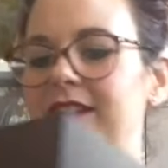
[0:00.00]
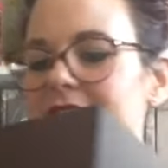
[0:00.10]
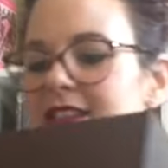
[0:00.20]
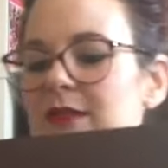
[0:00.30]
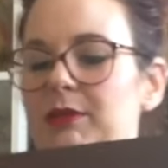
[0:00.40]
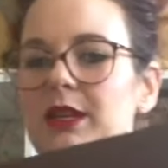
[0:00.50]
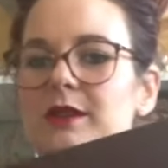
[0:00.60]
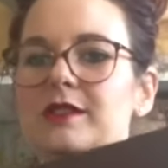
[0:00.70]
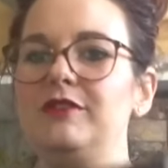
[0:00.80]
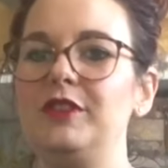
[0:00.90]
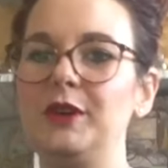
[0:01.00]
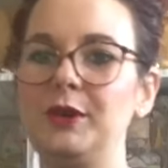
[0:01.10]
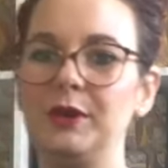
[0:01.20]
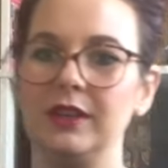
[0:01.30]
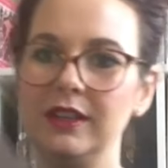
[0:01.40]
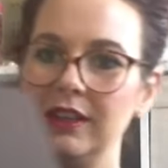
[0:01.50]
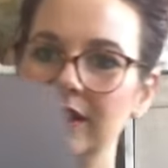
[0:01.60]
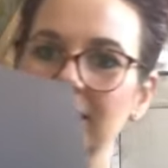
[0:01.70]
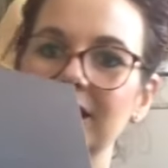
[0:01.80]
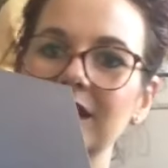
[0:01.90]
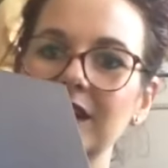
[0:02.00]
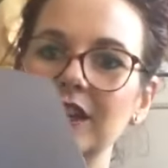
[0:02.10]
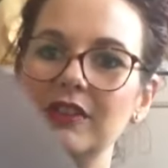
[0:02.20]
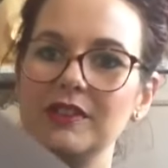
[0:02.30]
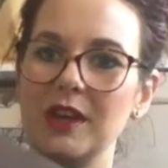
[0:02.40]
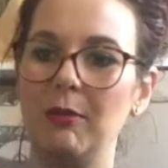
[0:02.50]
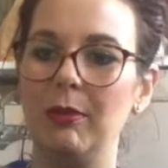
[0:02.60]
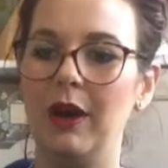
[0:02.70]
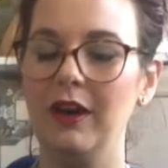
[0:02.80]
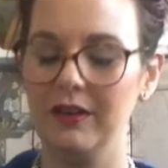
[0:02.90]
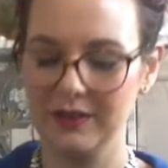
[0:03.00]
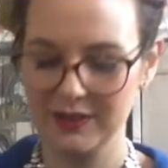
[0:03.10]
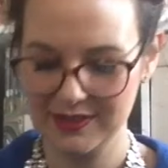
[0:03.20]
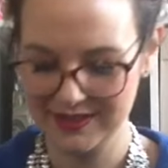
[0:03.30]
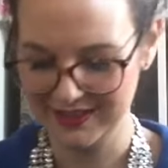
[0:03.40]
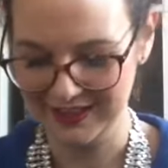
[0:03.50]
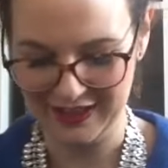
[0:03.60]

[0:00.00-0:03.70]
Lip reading: It's a beautiful Louis Vuitton box.